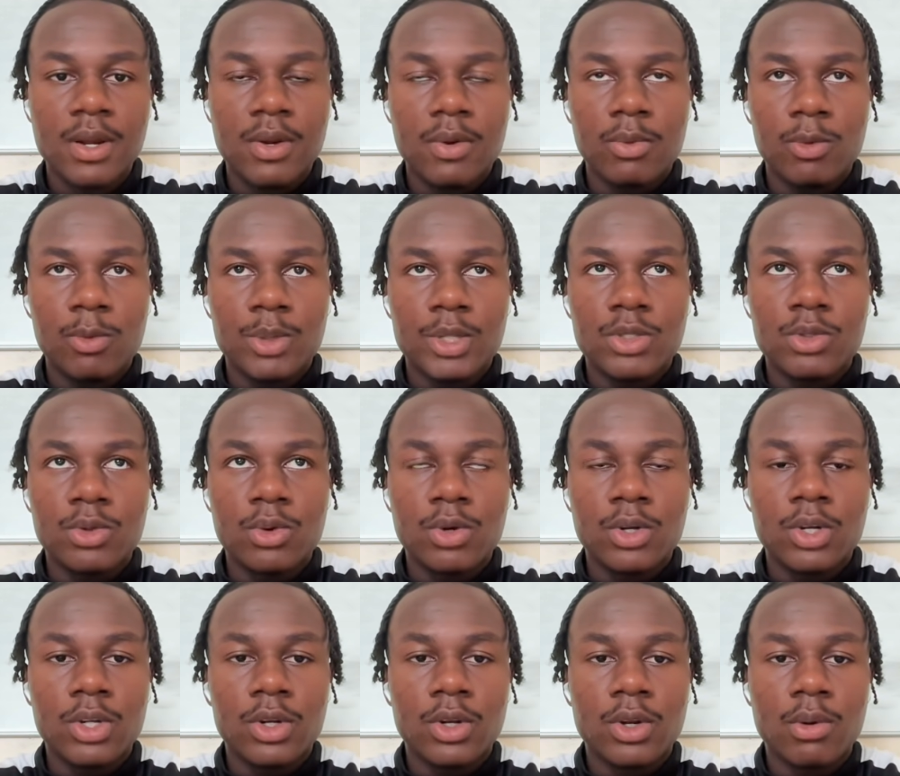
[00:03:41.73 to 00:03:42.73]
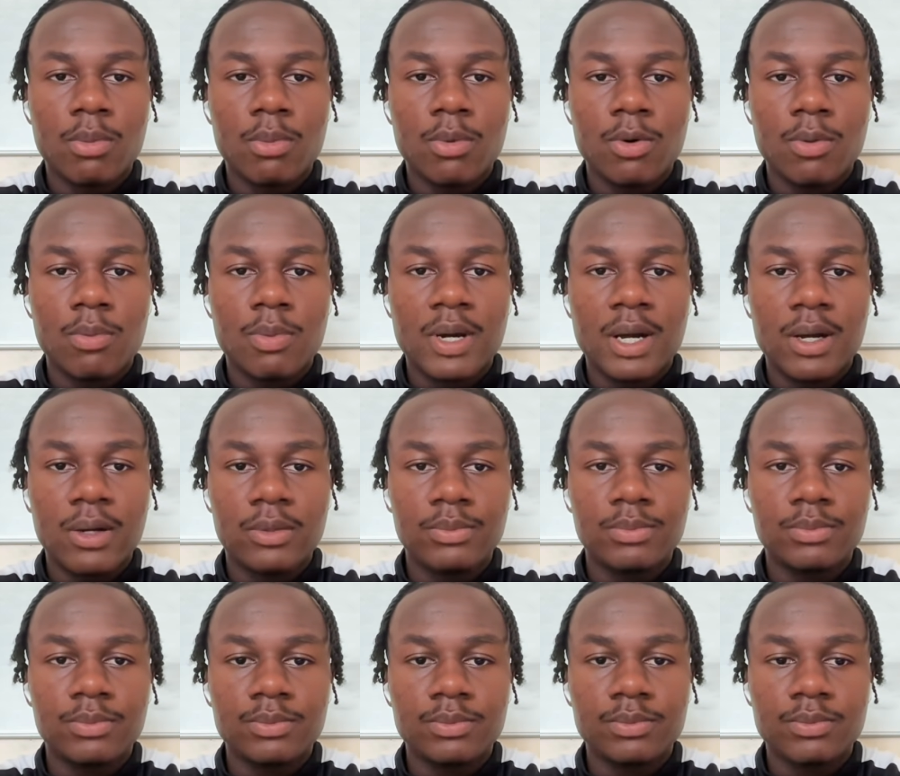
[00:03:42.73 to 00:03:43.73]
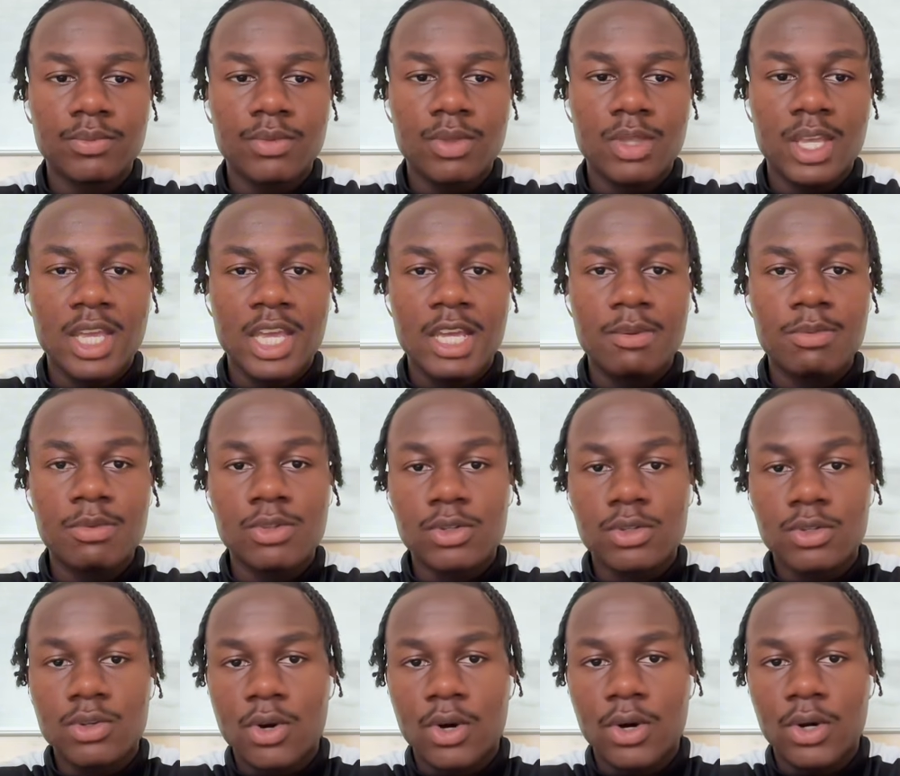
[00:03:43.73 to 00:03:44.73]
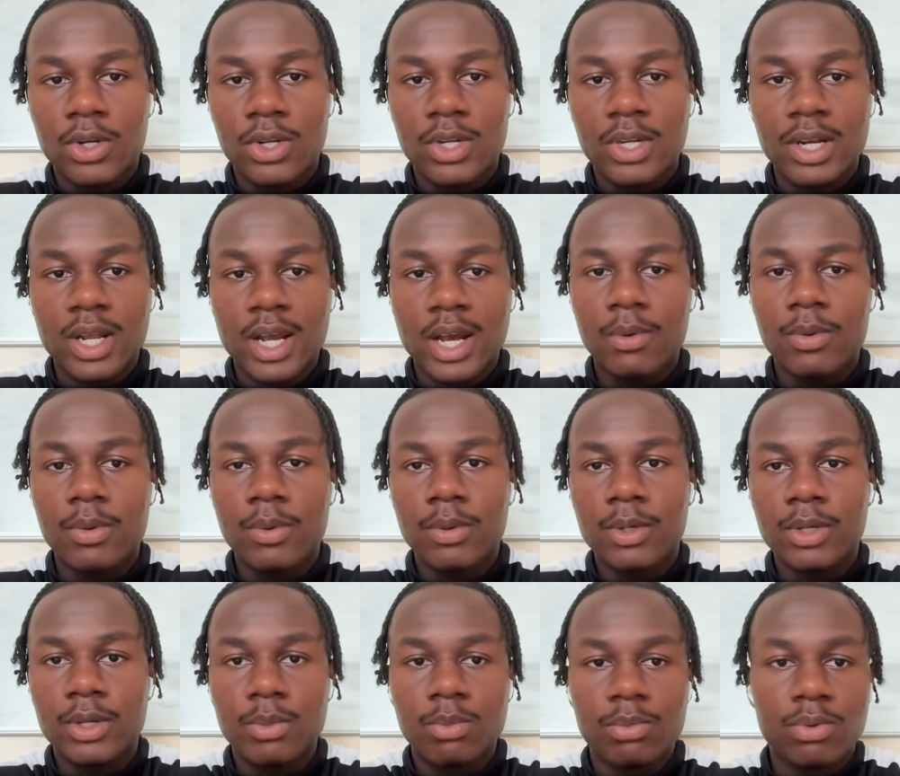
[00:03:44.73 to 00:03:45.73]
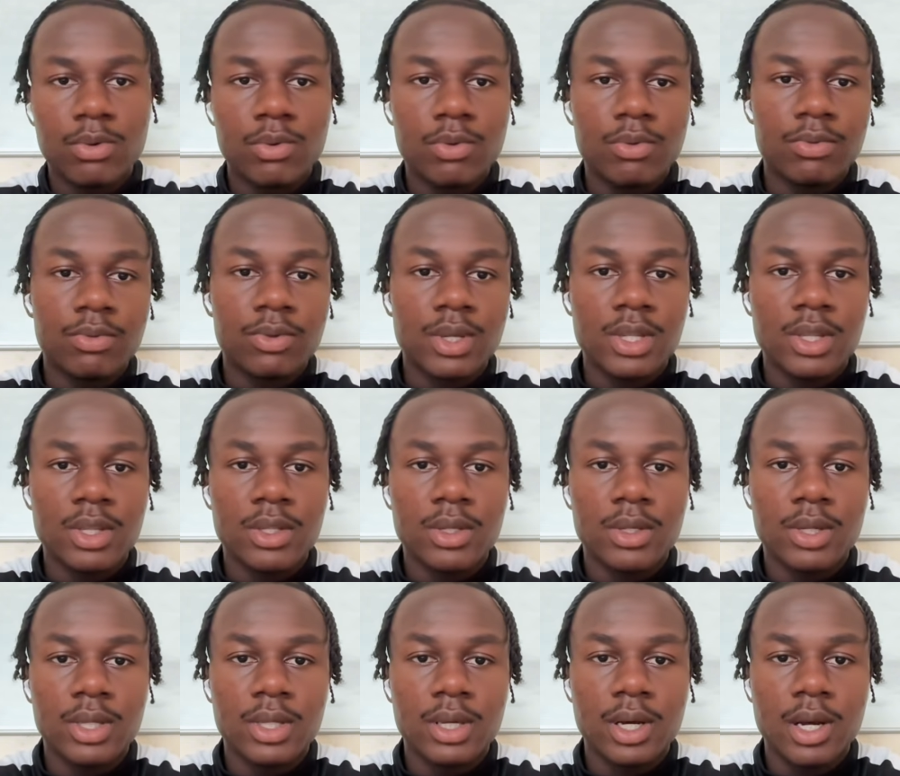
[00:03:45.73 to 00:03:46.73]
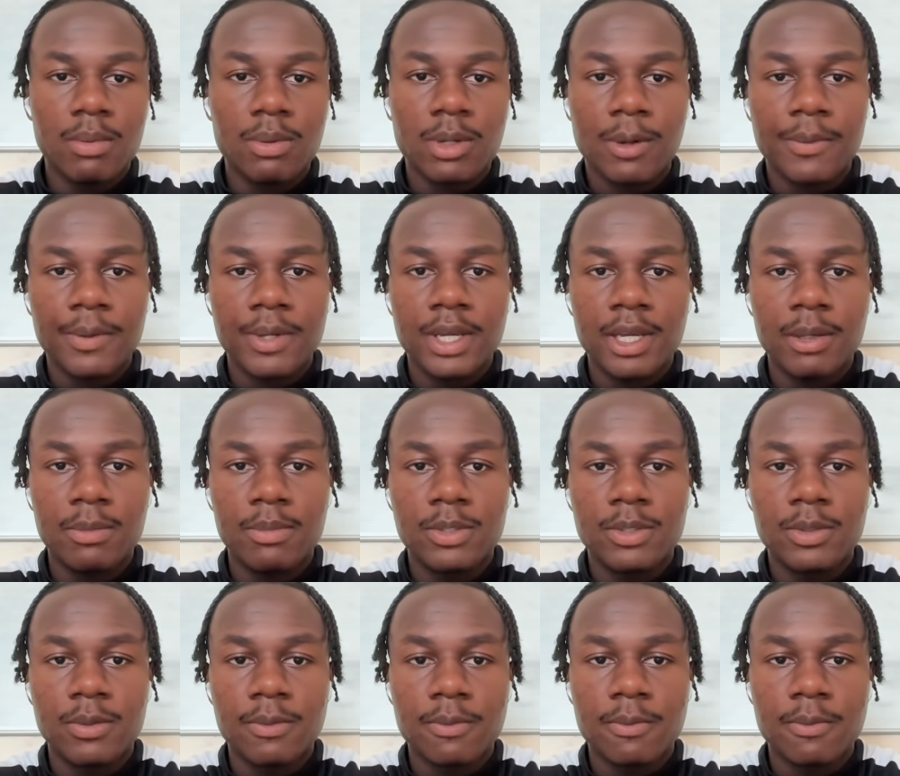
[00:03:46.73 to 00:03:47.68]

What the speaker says: we'll be talking a lot more about the games just gone and how we want to improve in the upcoming games.